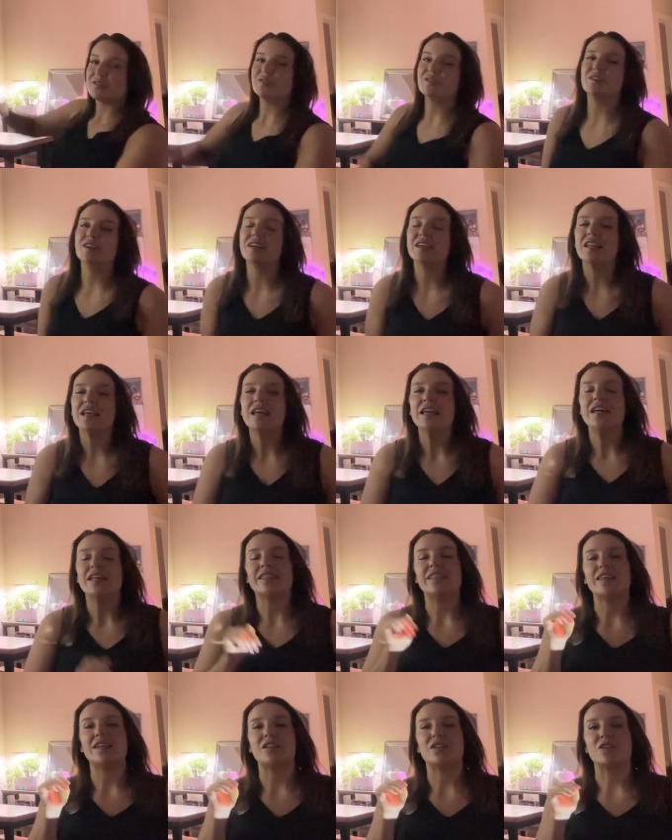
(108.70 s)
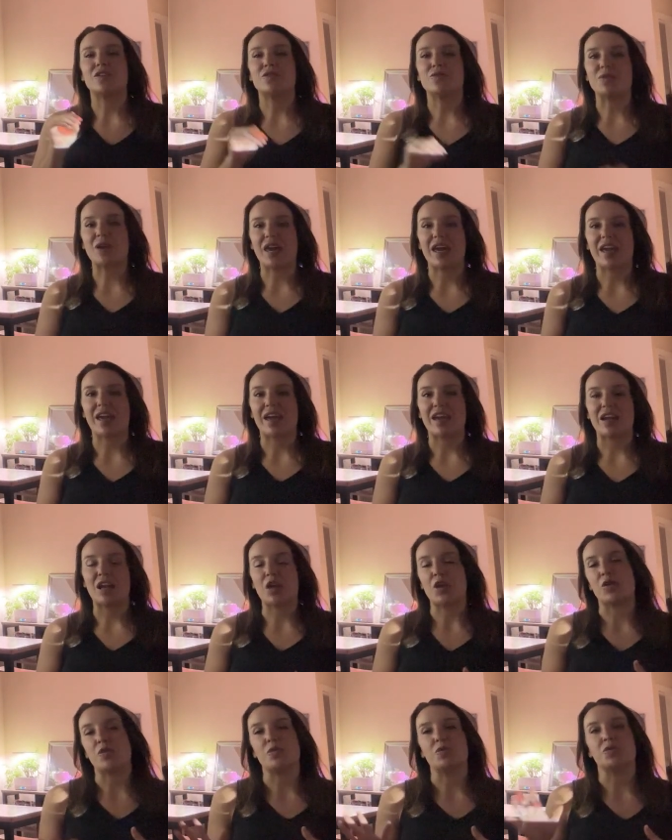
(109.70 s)
for it, then you
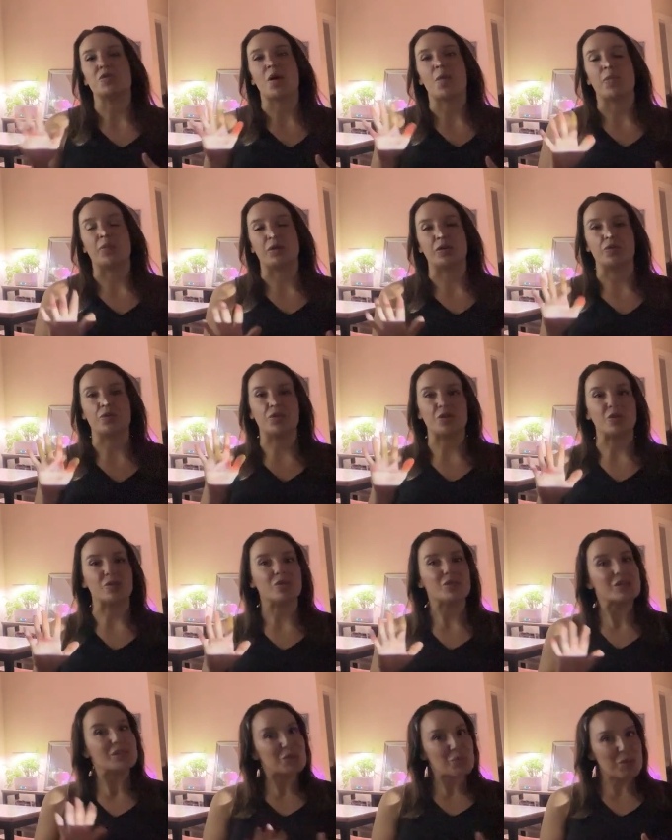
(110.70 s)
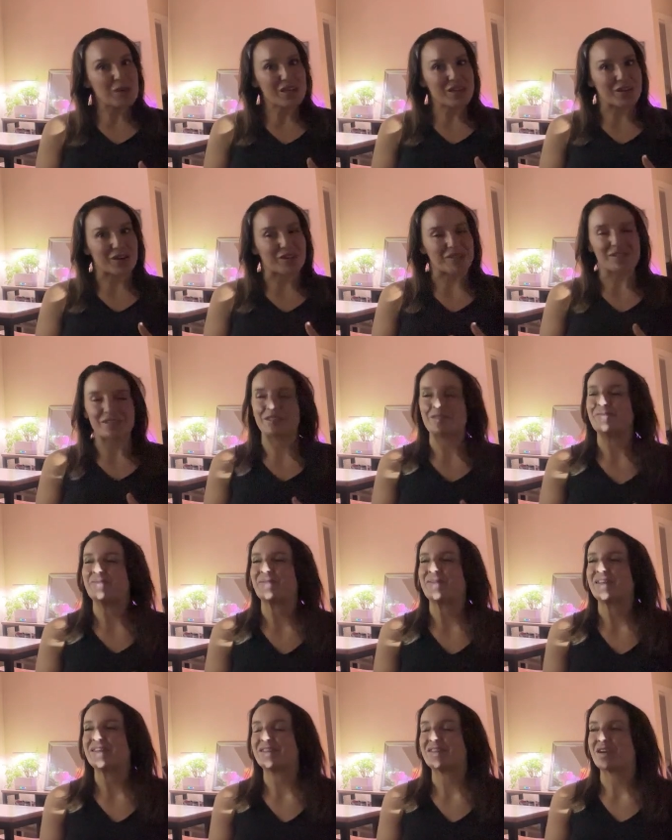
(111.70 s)
can use Bluetooth speakers.
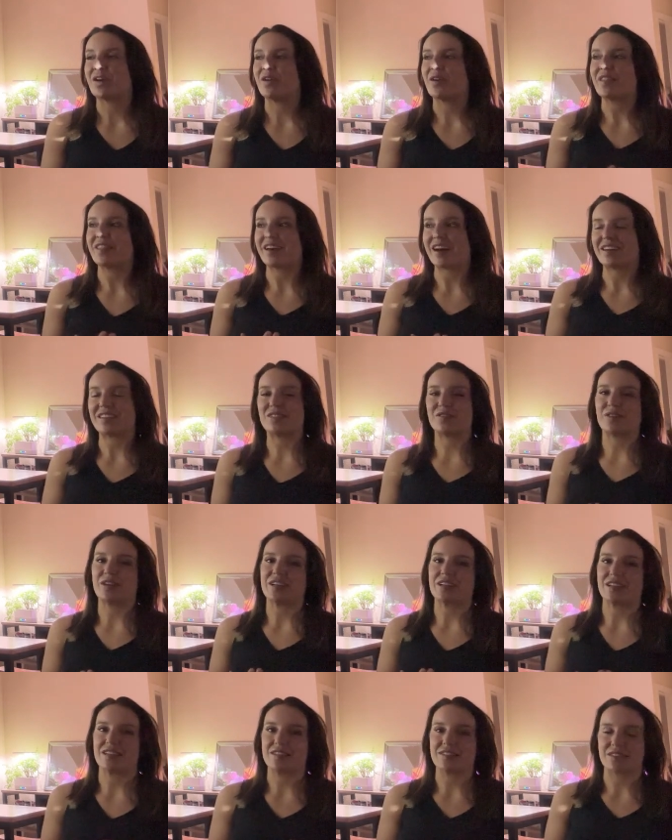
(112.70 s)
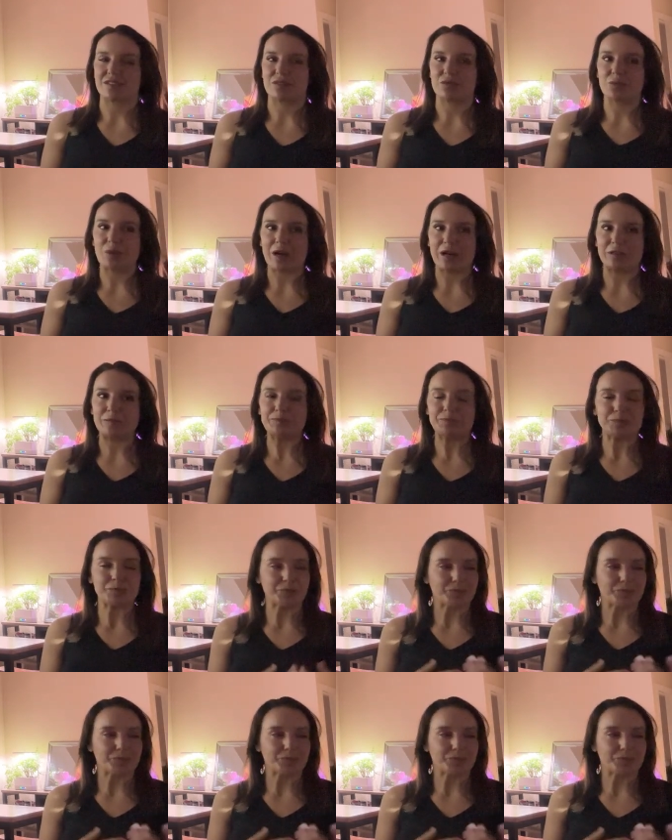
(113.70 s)
So that is very nice as well.